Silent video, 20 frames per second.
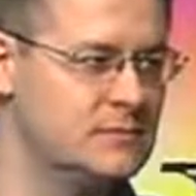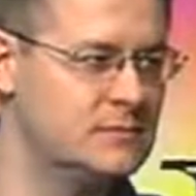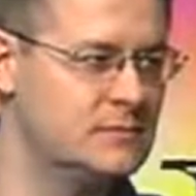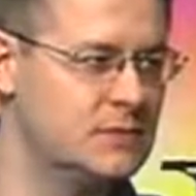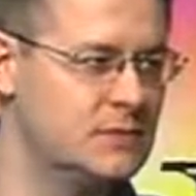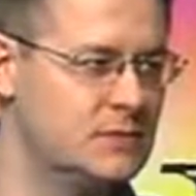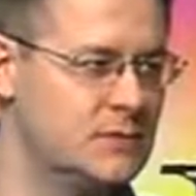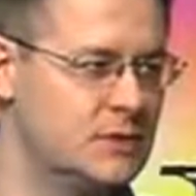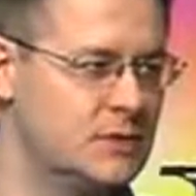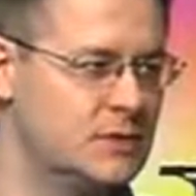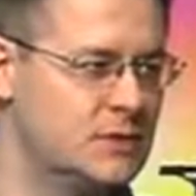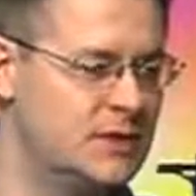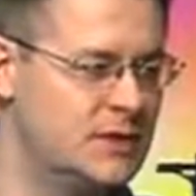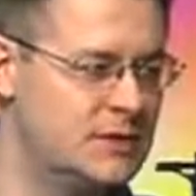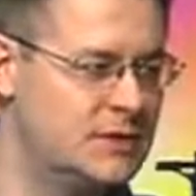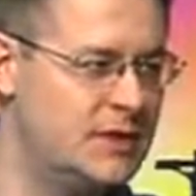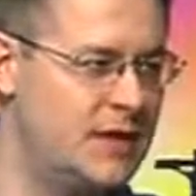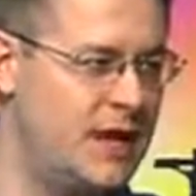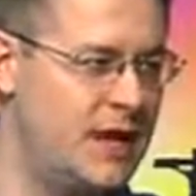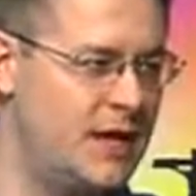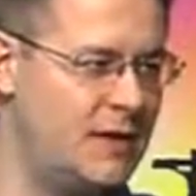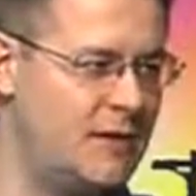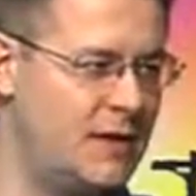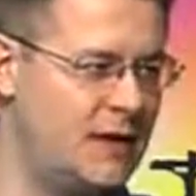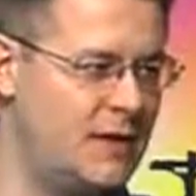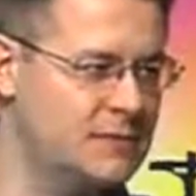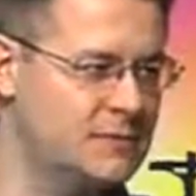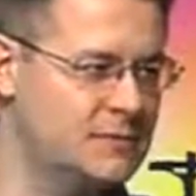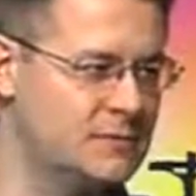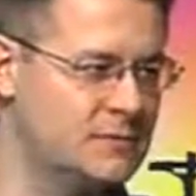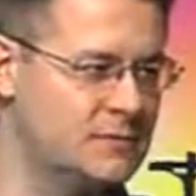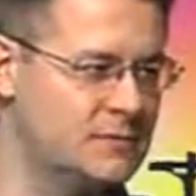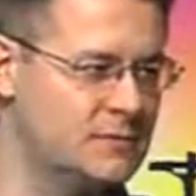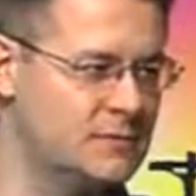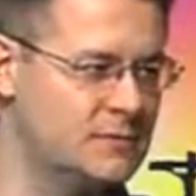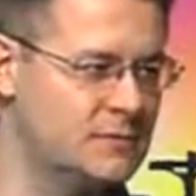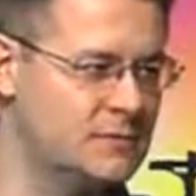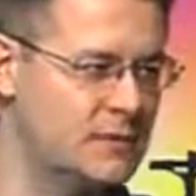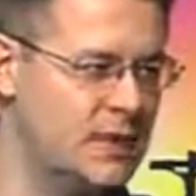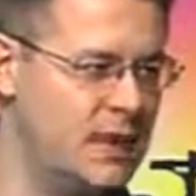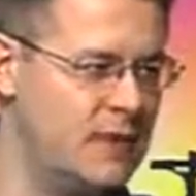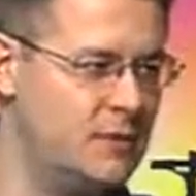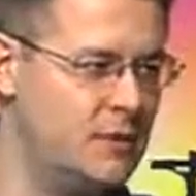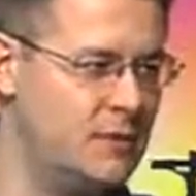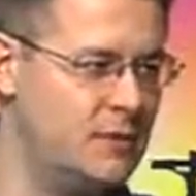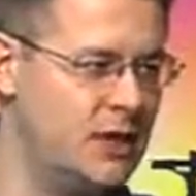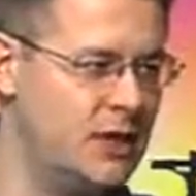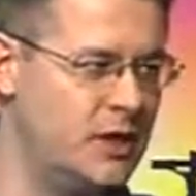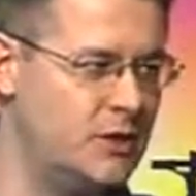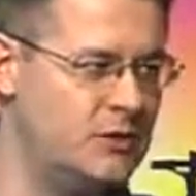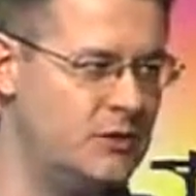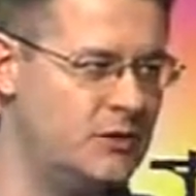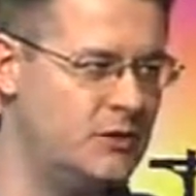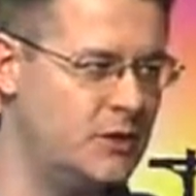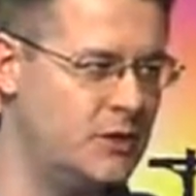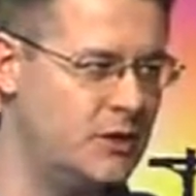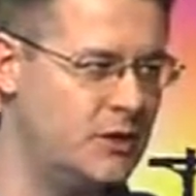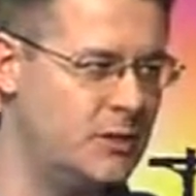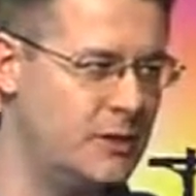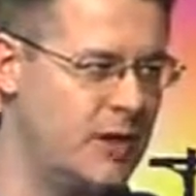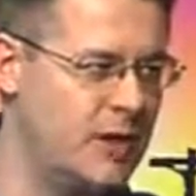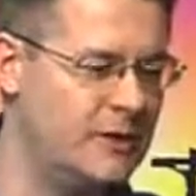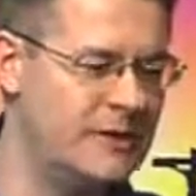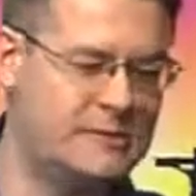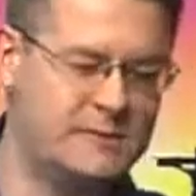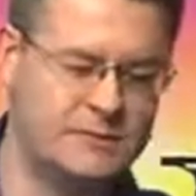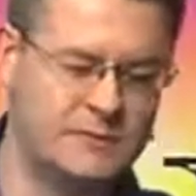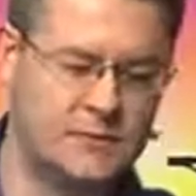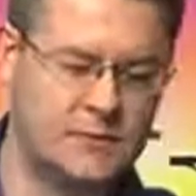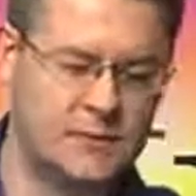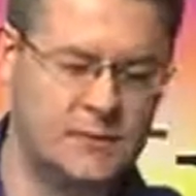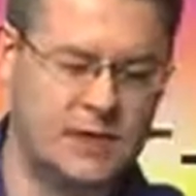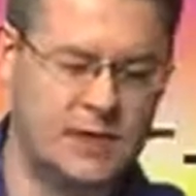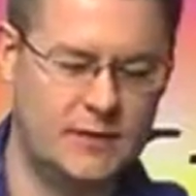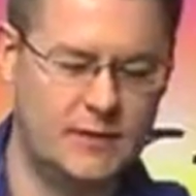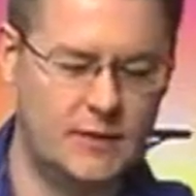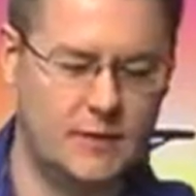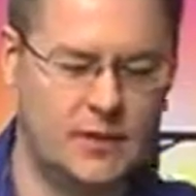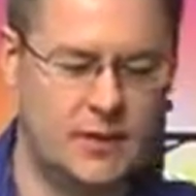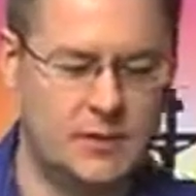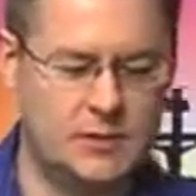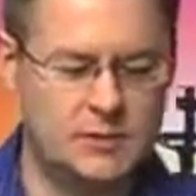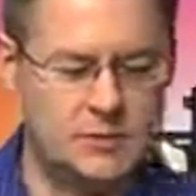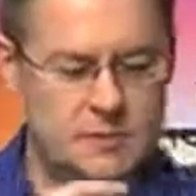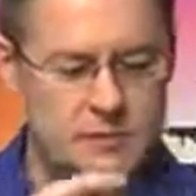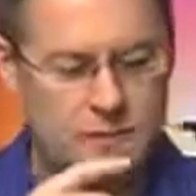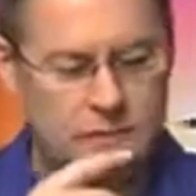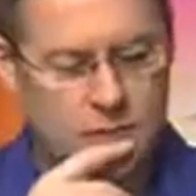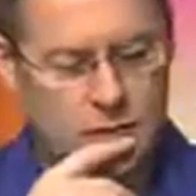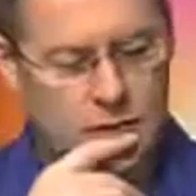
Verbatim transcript: Gotcha. So Jesus died, right? Yes. Gave up the ghost, according yes. to the Bible. Yes. Gave up the ghost.